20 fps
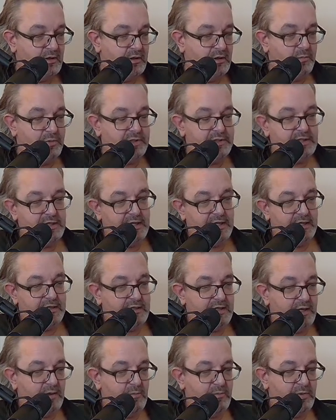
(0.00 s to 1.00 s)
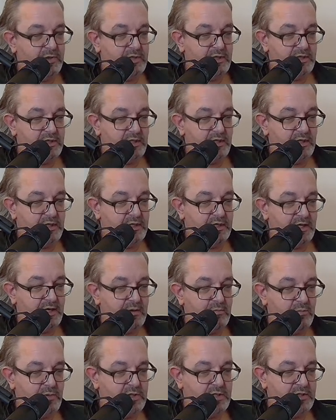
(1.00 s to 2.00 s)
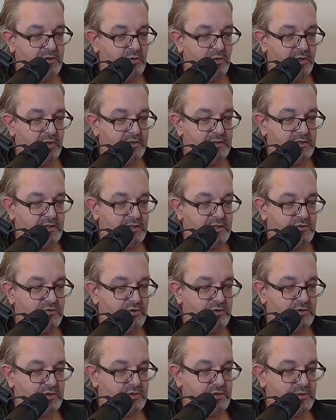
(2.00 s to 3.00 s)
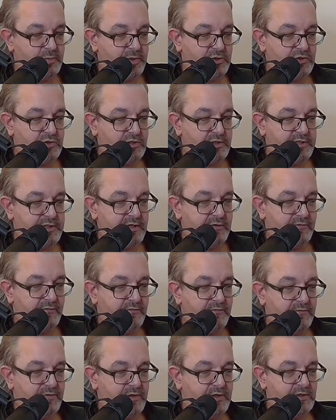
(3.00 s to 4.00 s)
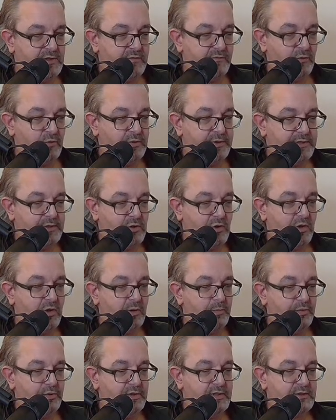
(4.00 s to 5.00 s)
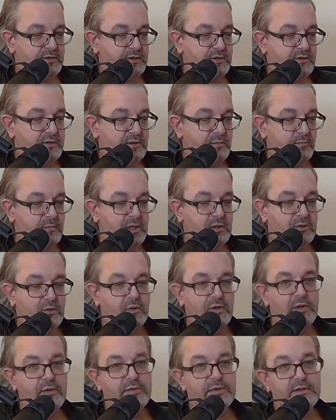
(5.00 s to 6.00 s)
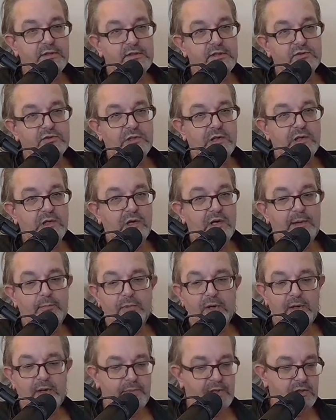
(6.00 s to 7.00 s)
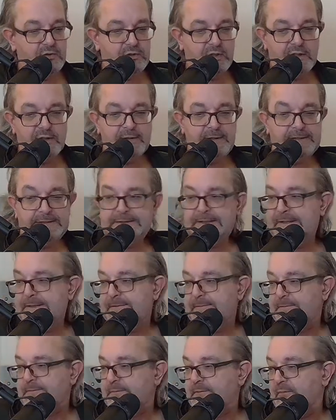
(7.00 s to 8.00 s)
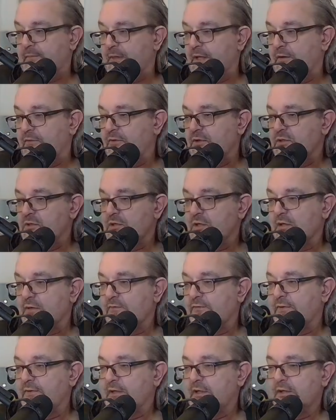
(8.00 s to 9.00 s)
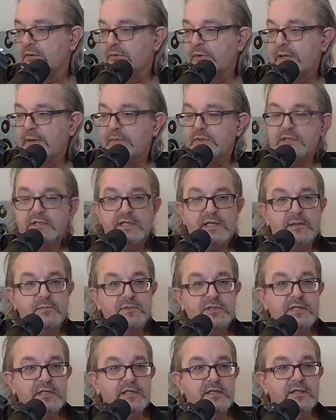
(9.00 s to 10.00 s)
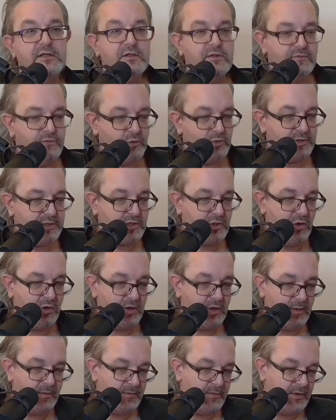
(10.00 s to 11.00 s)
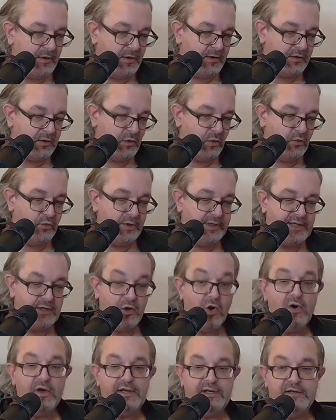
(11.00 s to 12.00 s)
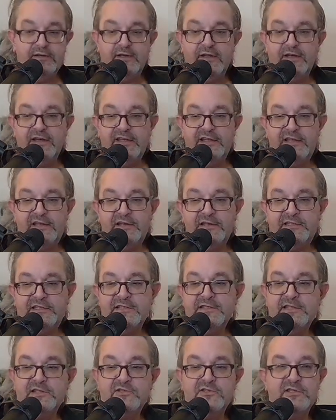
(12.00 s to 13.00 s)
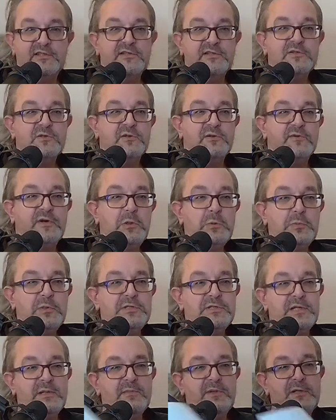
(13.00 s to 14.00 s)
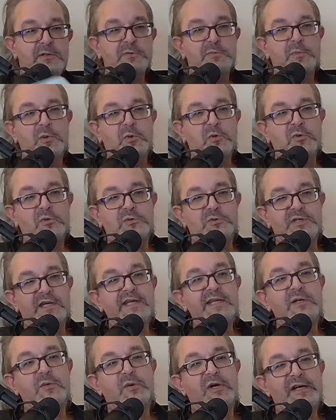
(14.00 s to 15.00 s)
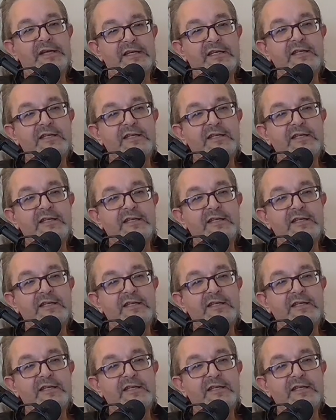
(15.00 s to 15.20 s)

But yeah, it can be quite dangerous, especially if you've already got a pre-existing mental health condition like bipolar. If you start fiddling around with DMT and you've already got a condition that sort of opens up those portals anyway.